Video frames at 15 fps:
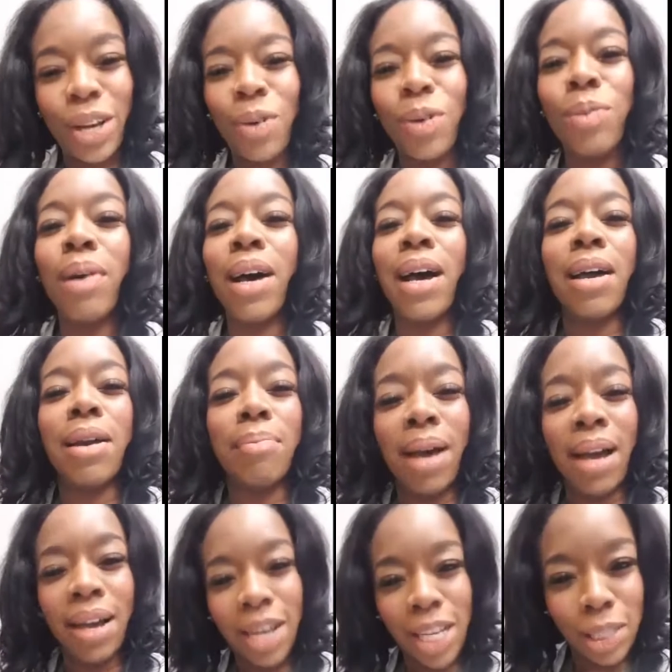owned by
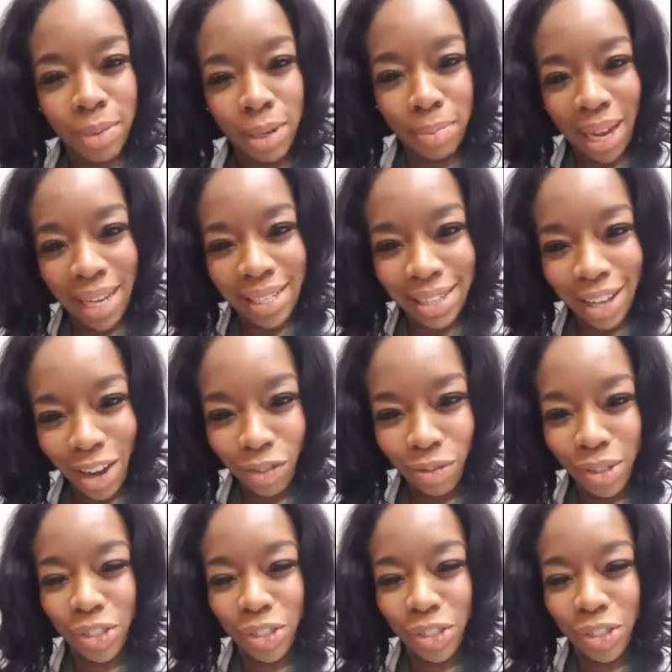my husband, myself.